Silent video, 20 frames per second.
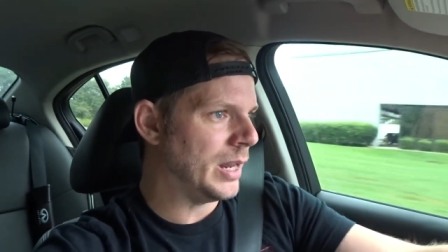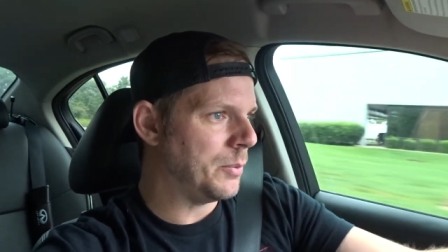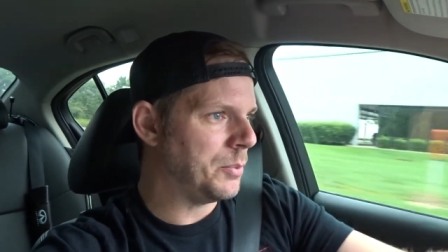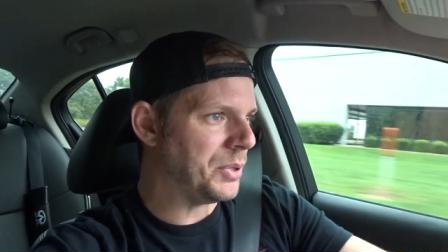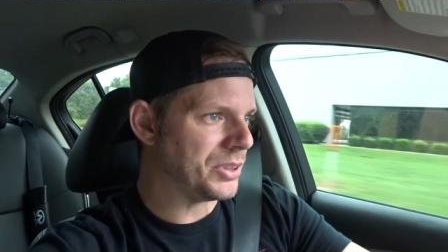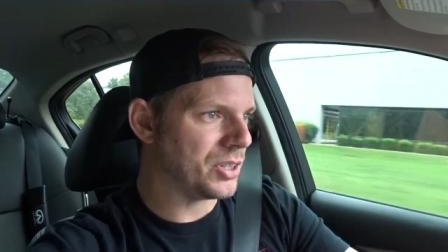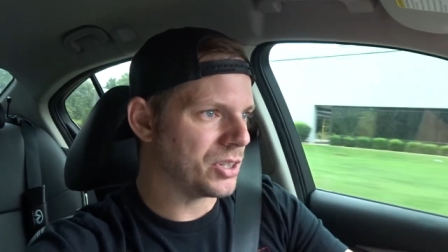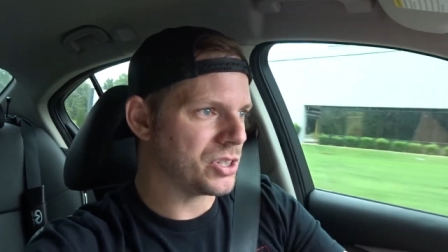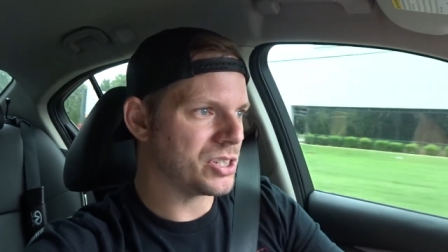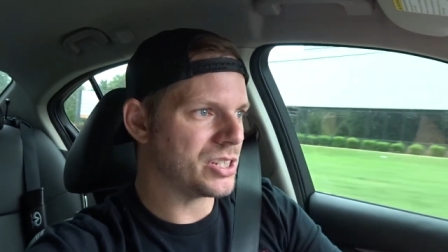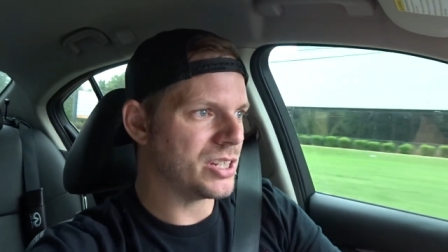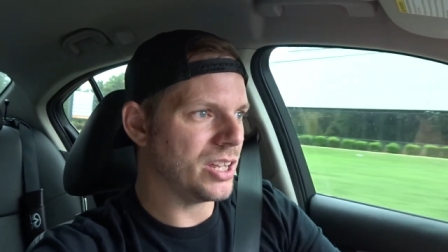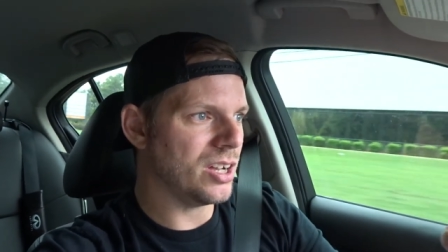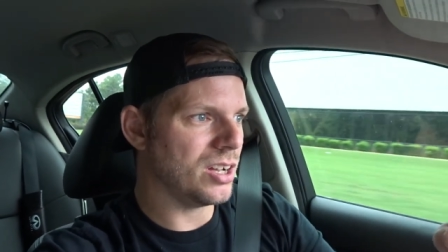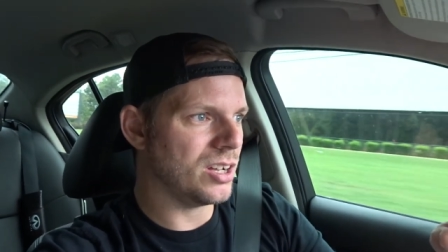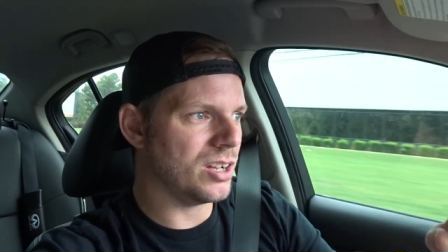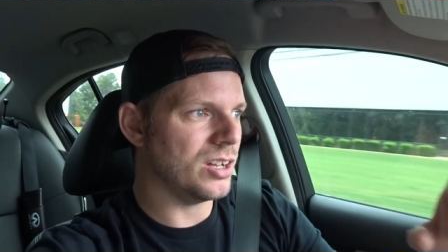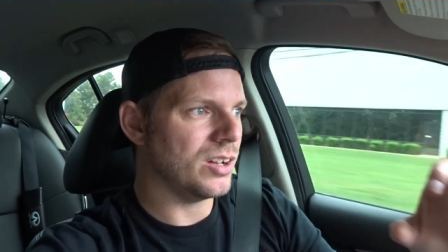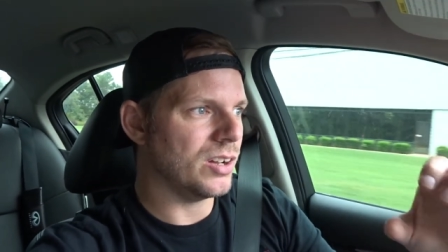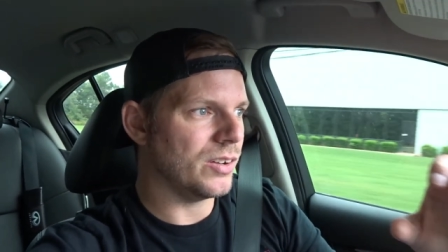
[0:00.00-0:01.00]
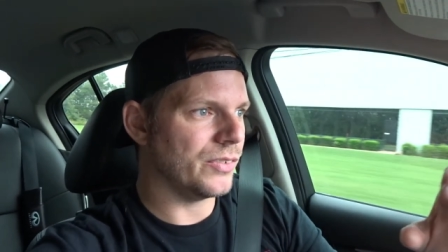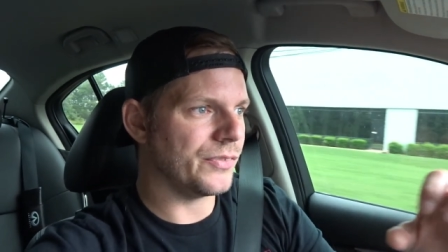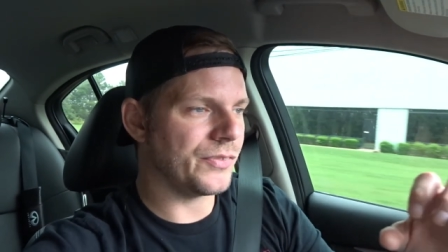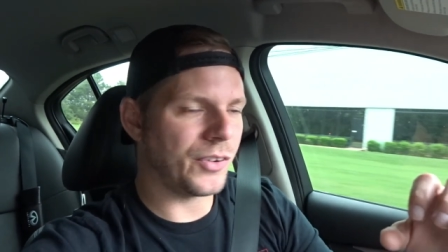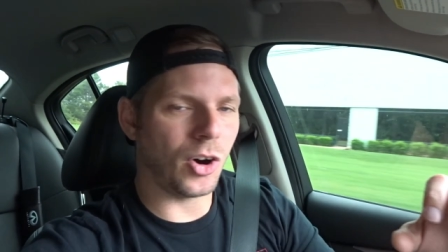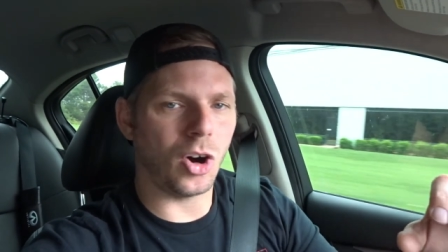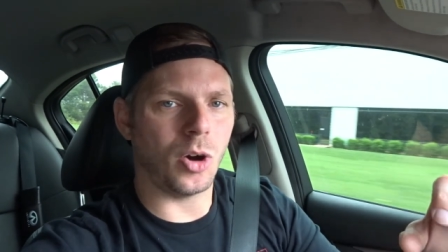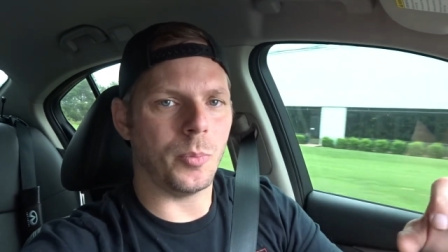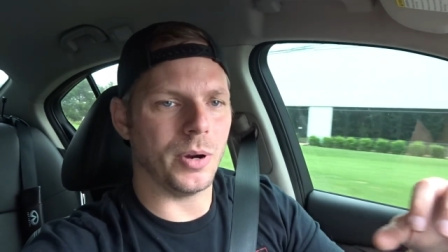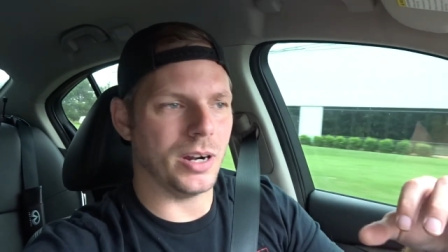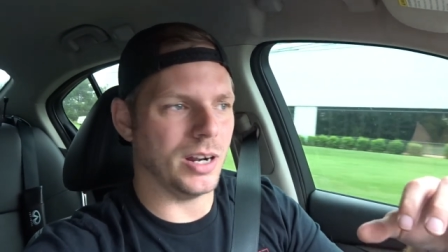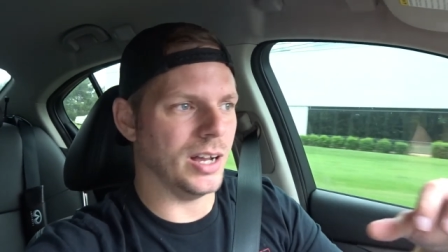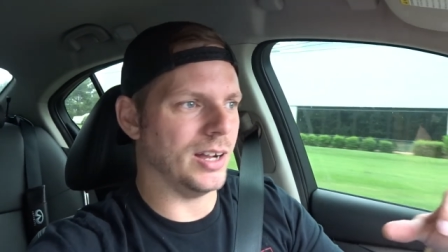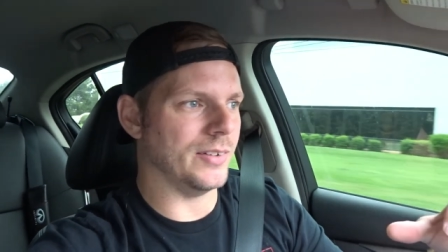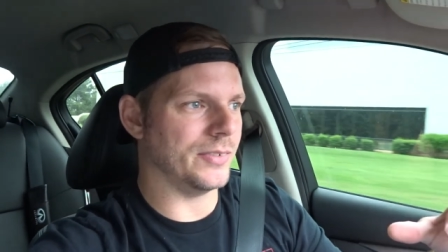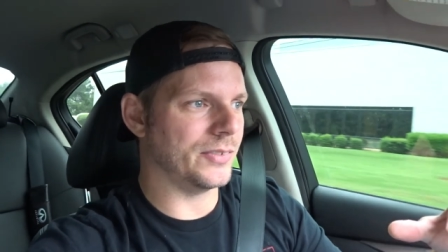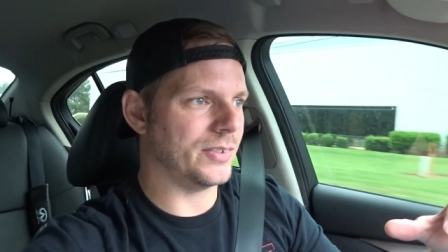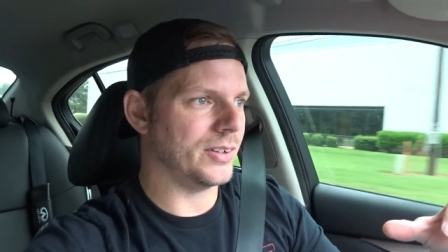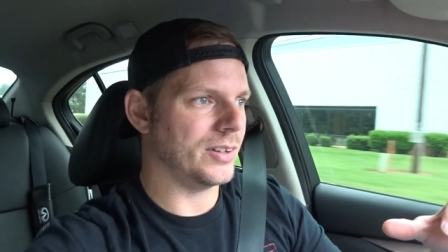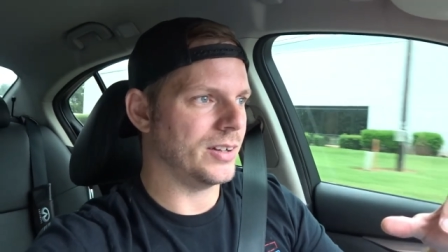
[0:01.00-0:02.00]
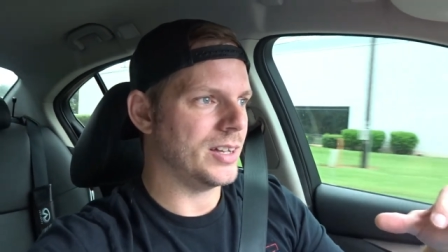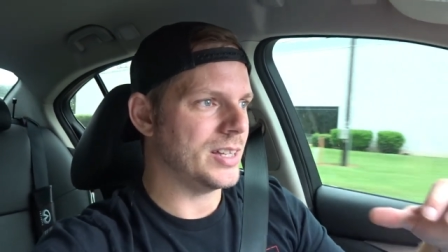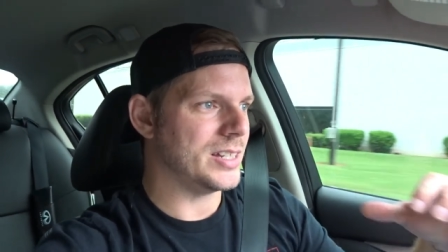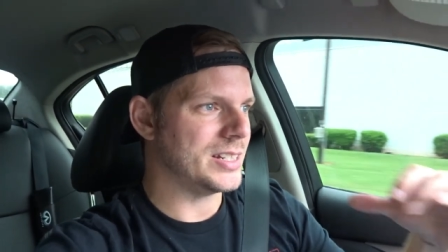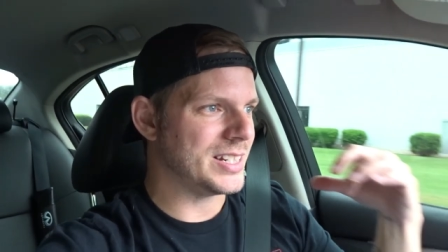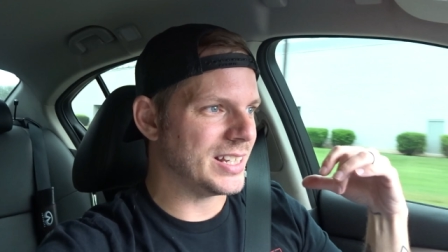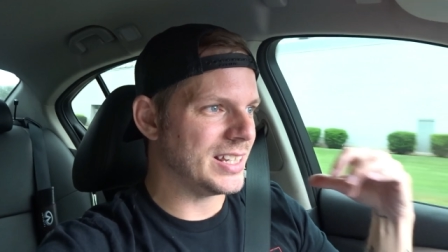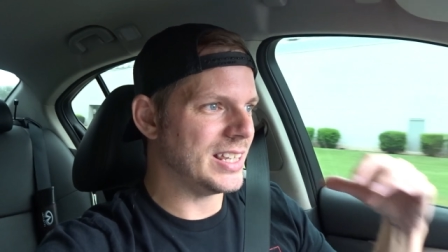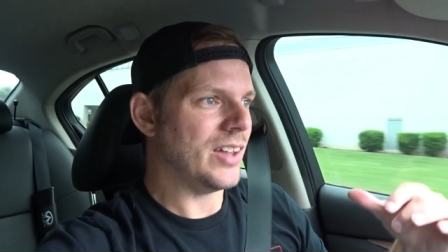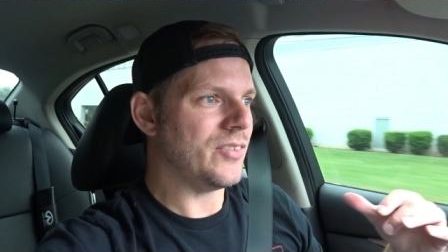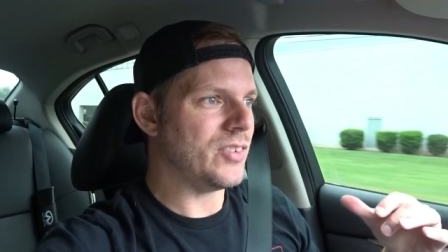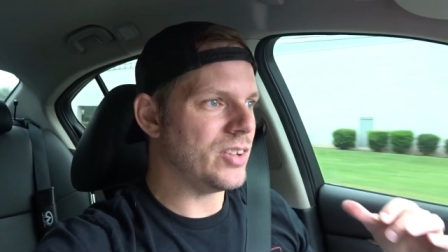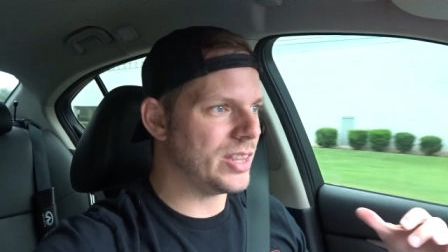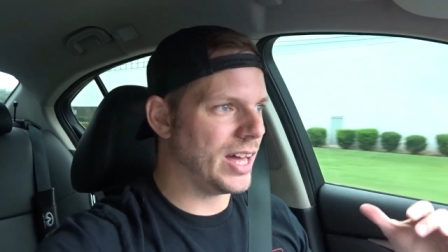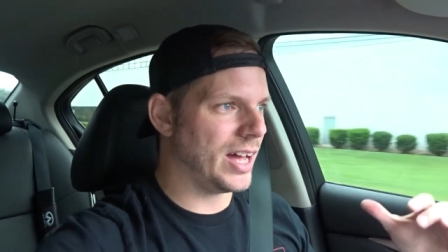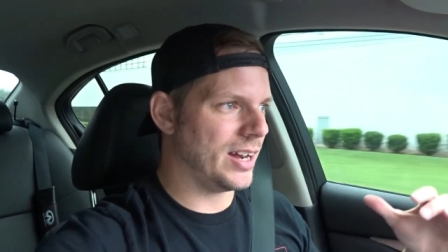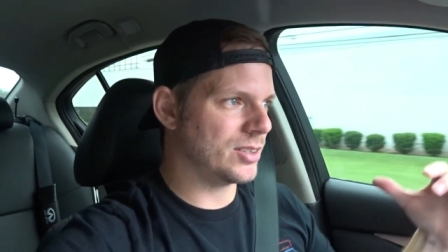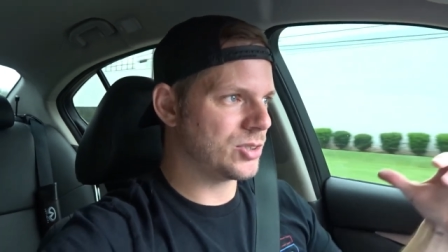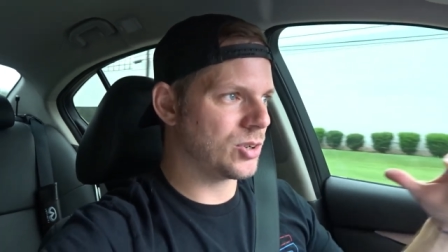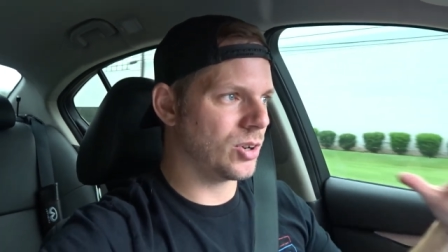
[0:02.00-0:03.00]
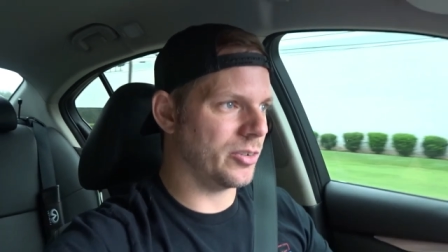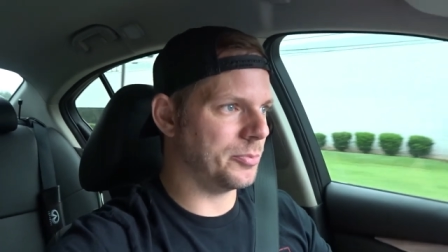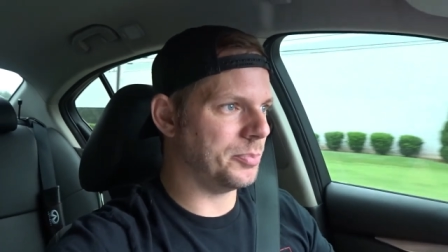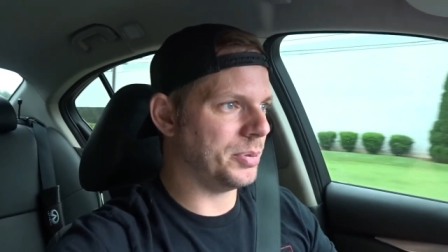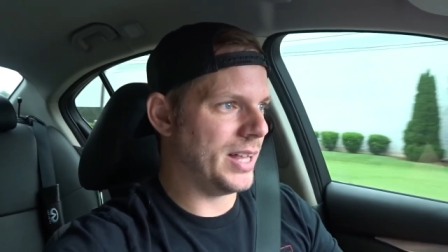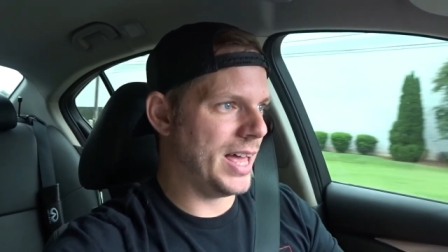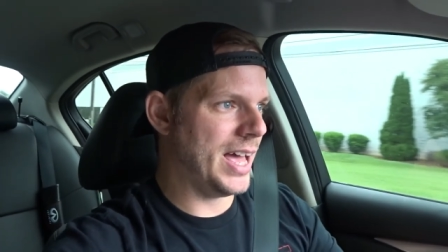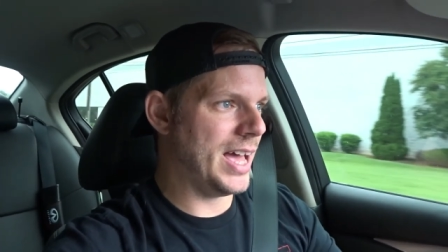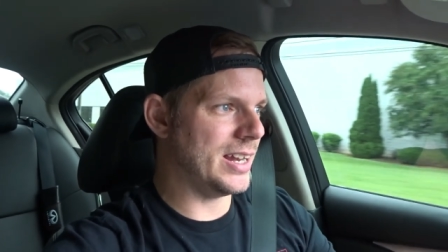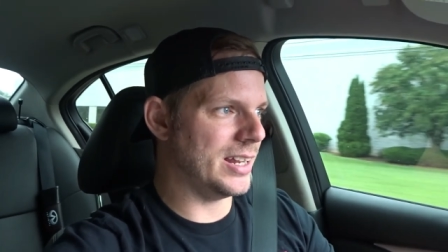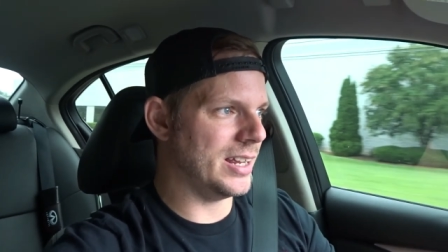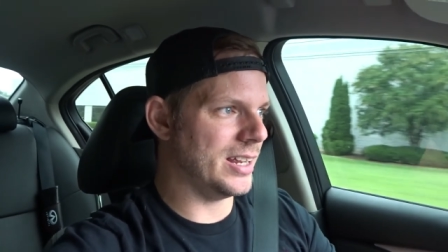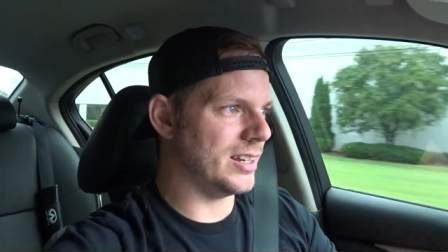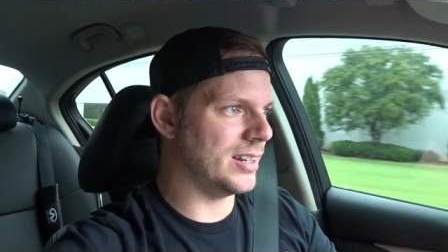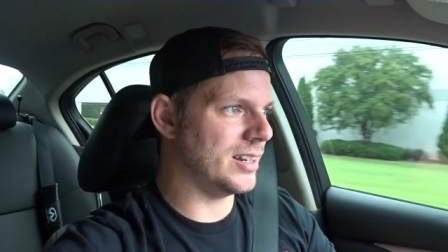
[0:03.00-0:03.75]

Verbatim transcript: But they're still firm enough to give you that sort of planted,